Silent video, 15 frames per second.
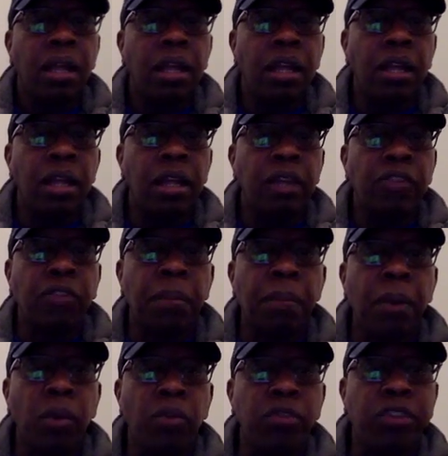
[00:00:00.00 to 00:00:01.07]
is the
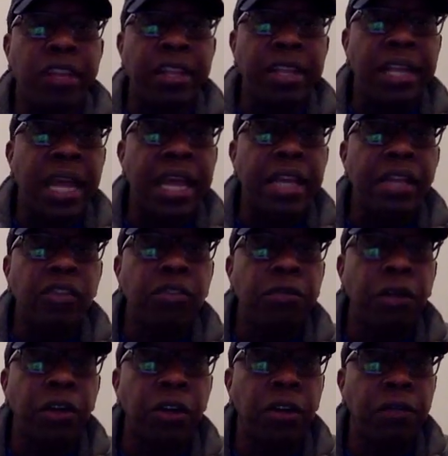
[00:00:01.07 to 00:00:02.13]
most engaged,
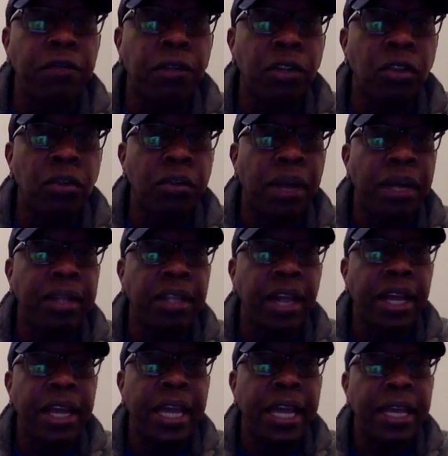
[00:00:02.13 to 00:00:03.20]
followed by
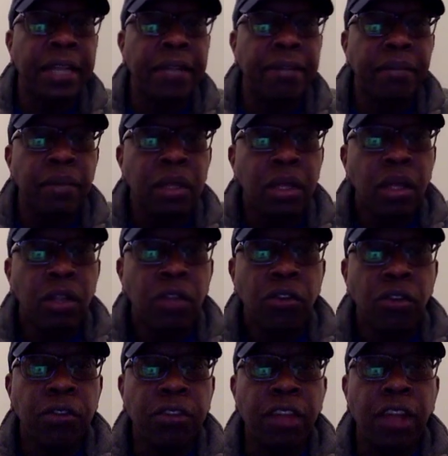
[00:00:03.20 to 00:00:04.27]
Diane. So
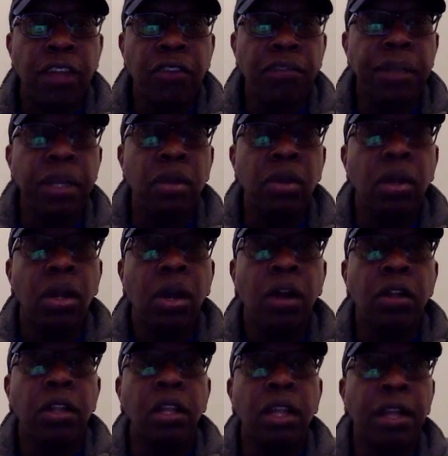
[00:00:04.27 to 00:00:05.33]
it tells me on
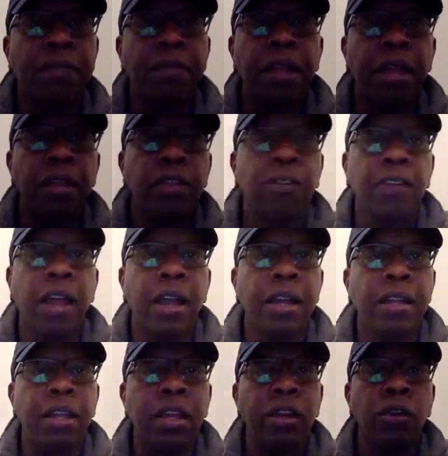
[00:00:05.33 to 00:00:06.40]
the left-hand
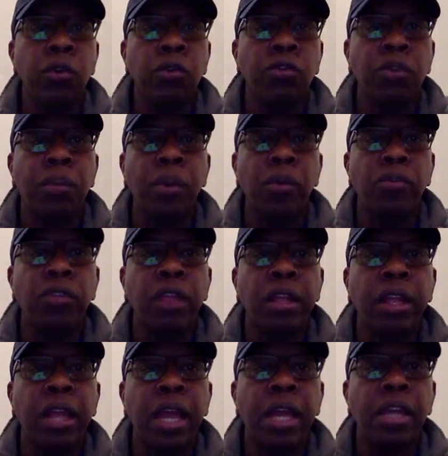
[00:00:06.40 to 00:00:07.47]
side here who's the most
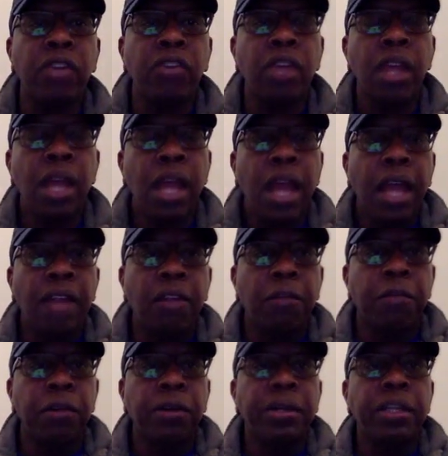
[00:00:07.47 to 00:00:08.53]
engaged. At the
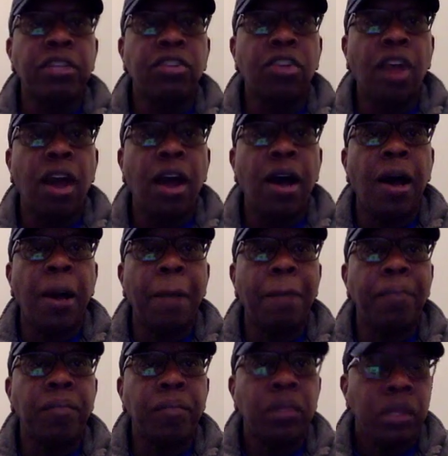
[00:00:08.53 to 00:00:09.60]
very
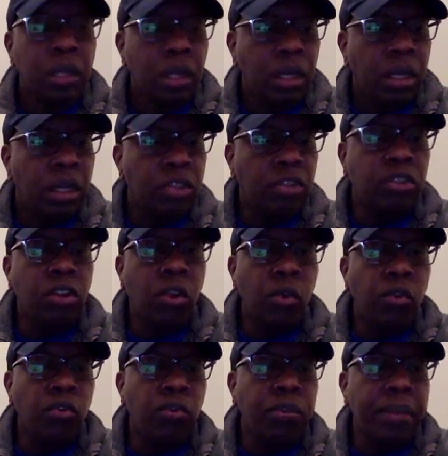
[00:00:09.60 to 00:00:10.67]
top, it
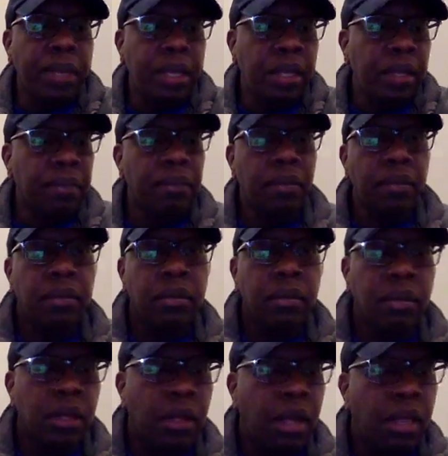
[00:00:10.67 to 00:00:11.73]
shows me.
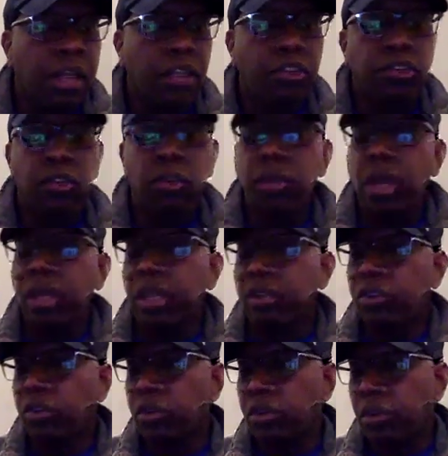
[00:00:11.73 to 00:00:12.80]
I can
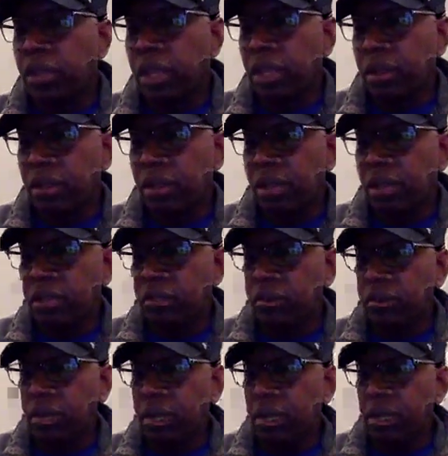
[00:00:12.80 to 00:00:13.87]
turn the. Can I
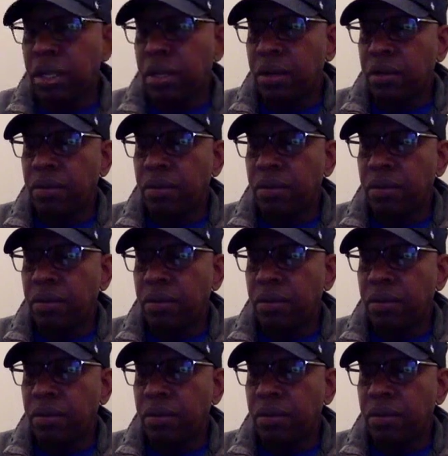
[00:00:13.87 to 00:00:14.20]
do that here?